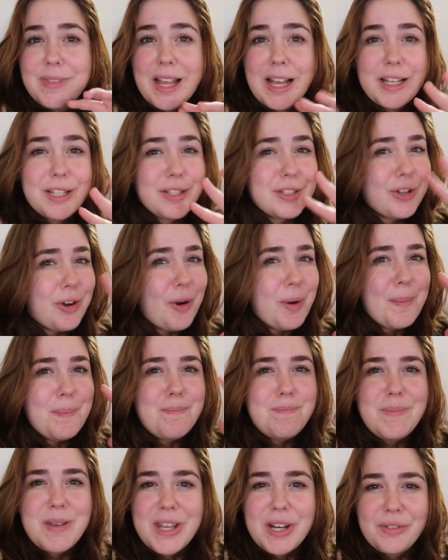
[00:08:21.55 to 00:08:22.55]
I saw a
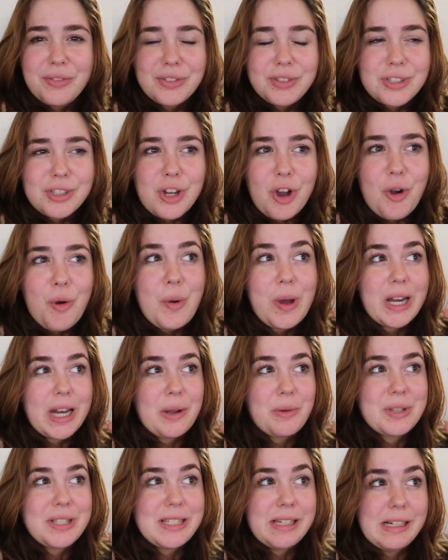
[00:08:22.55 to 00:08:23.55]
bit of snow when
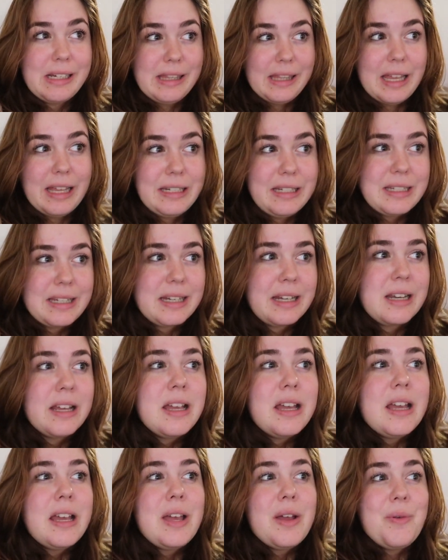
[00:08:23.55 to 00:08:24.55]
I was in London
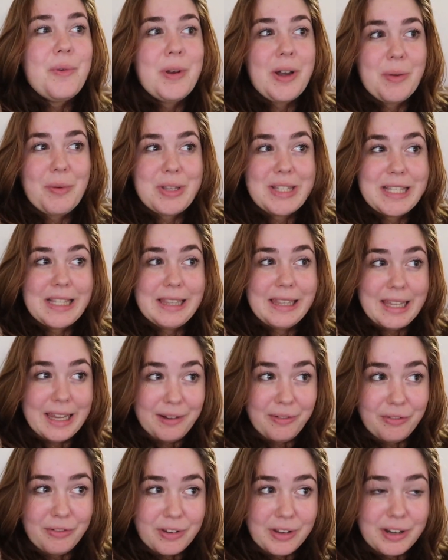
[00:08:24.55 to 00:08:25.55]
when I was
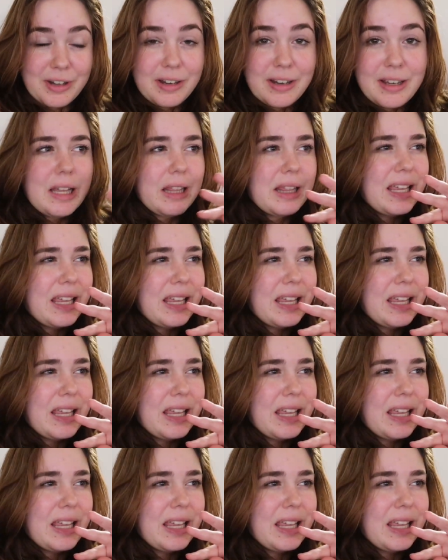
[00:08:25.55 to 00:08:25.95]
11.